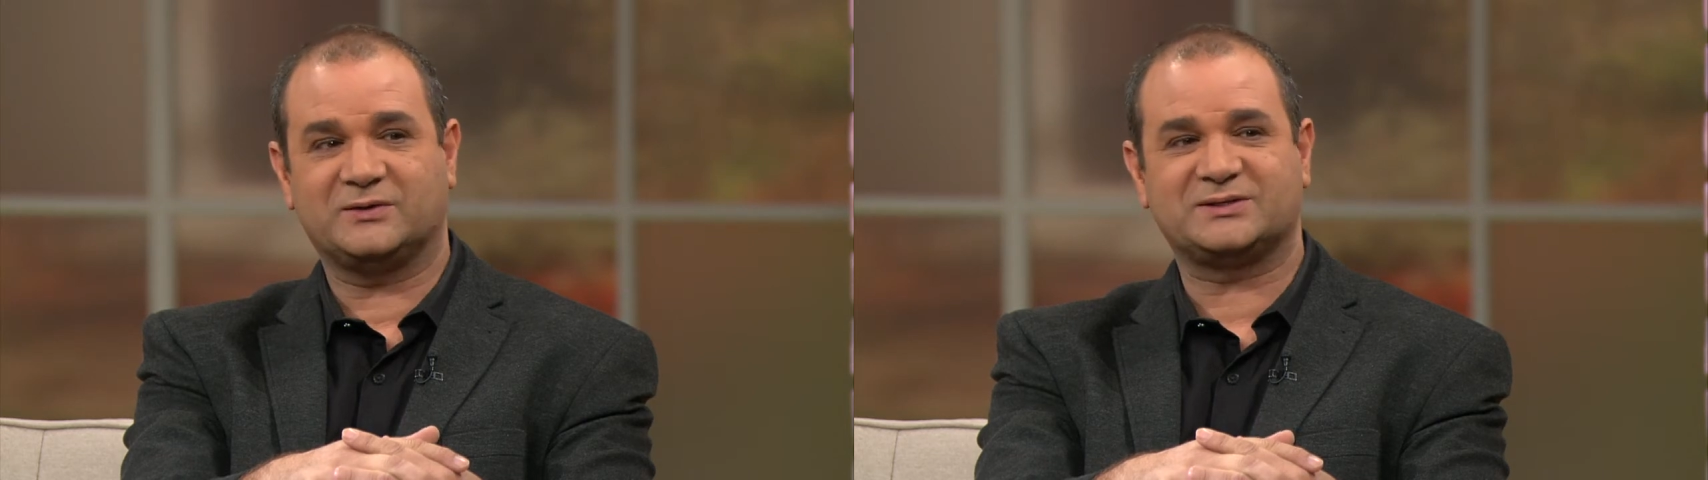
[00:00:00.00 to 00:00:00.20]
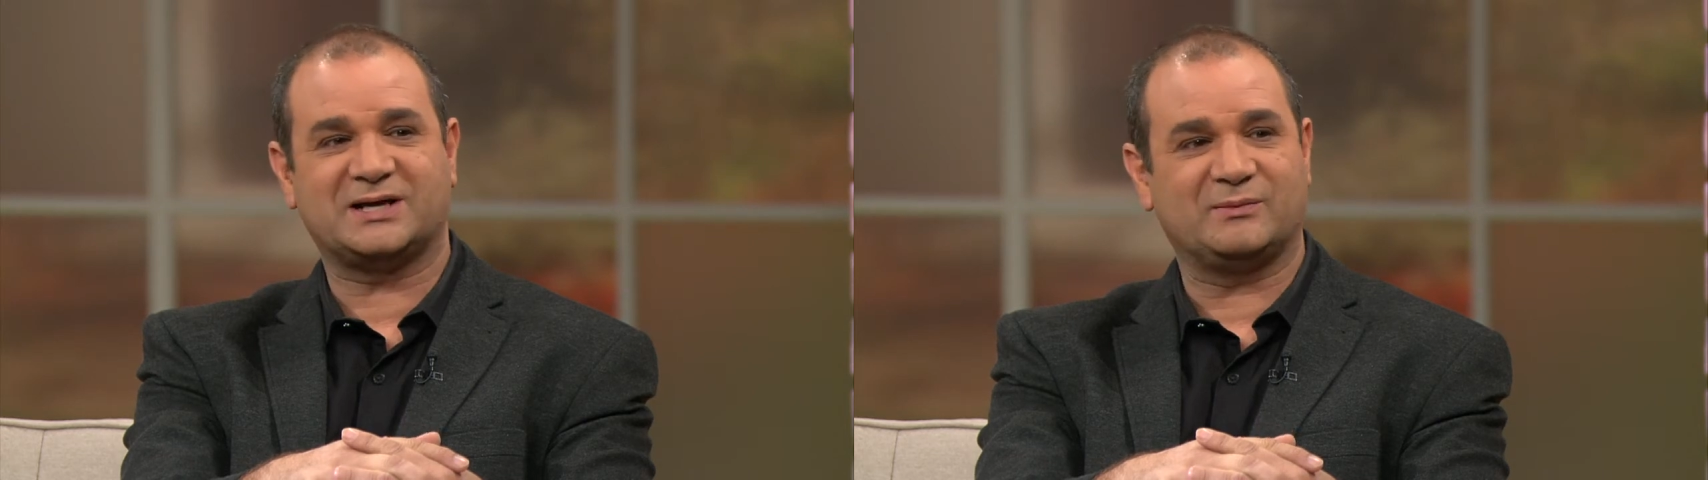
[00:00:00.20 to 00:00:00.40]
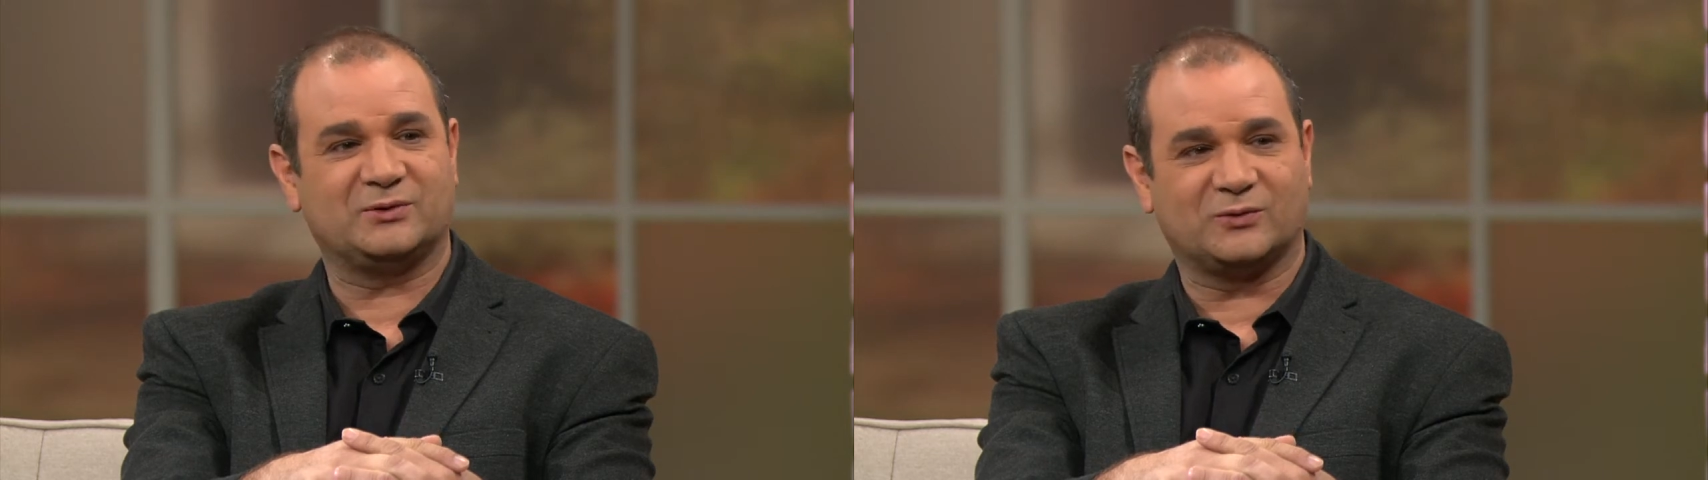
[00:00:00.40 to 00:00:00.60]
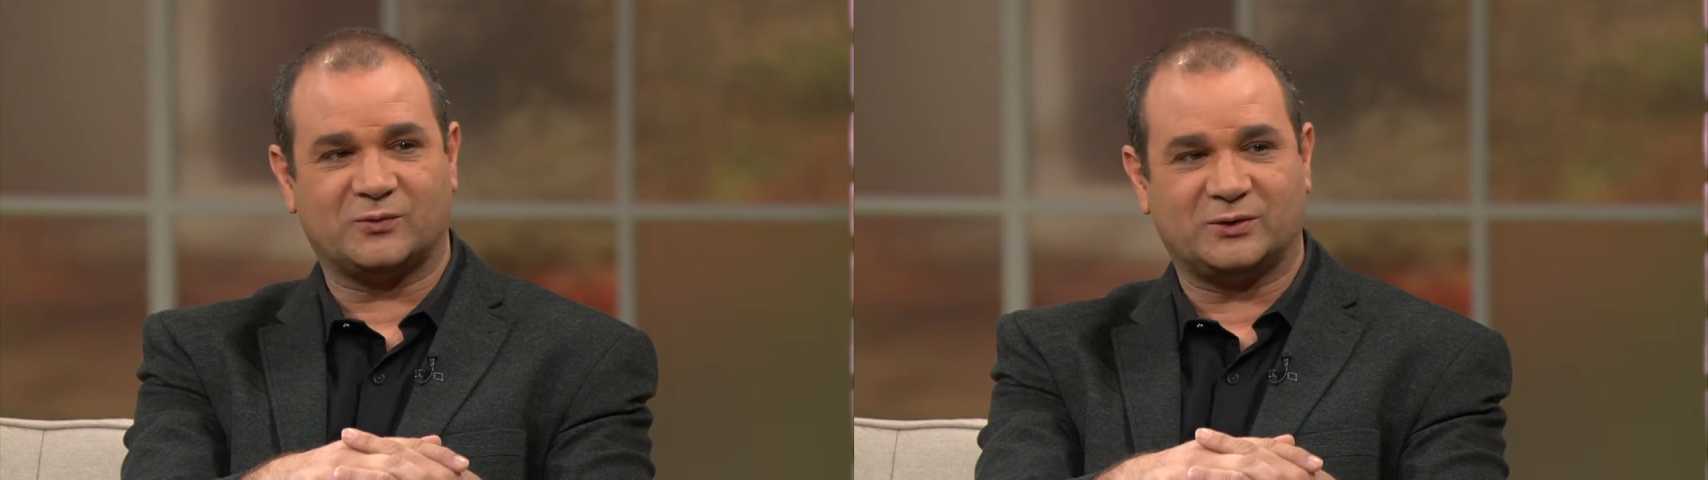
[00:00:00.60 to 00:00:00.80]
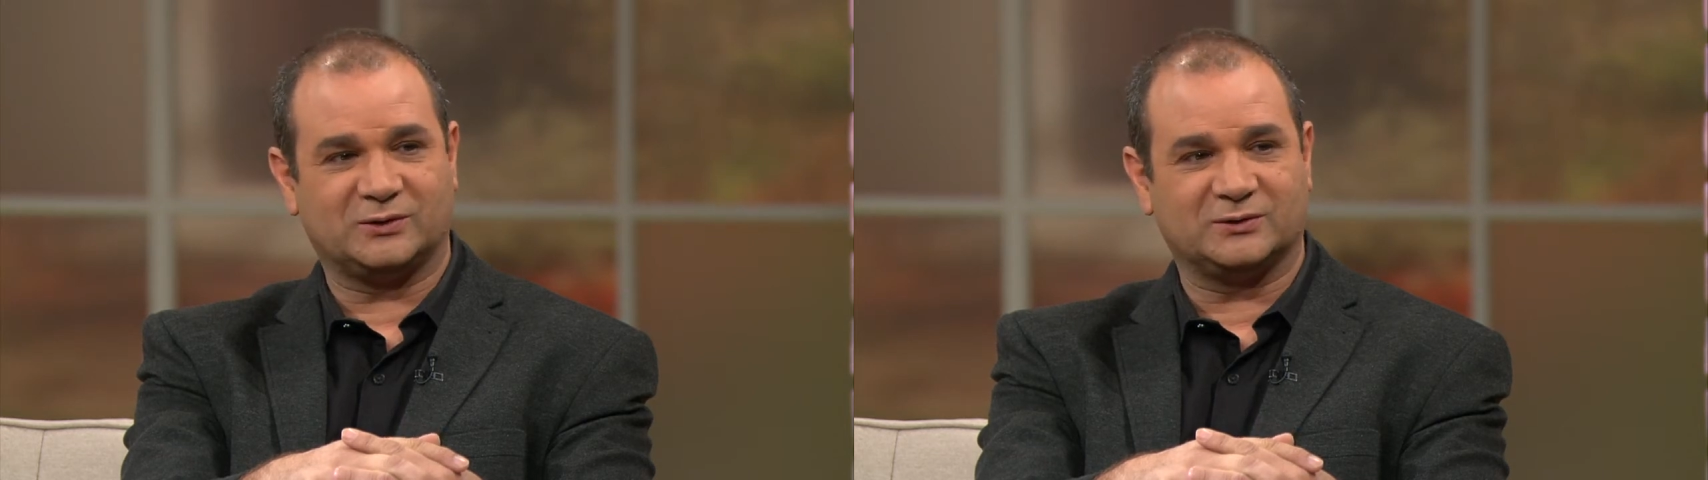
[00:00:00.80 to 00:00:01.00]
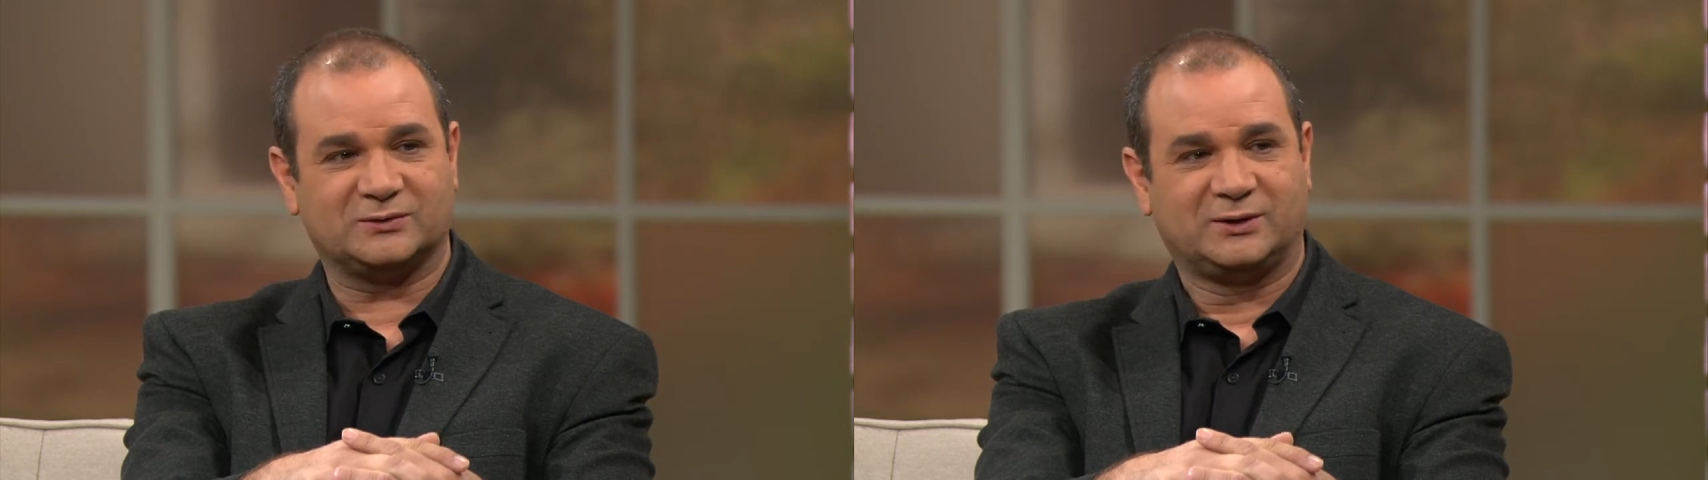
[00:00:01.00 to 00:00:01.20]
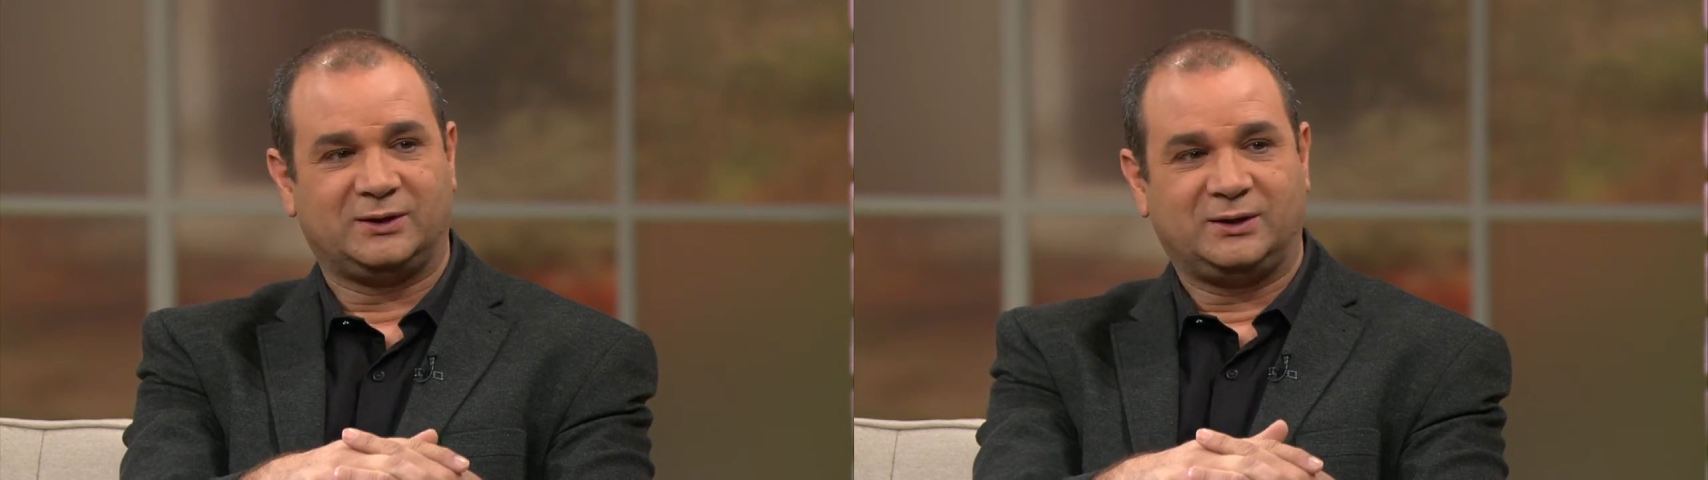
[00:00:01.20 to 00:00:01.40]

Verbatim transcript: the time in the world,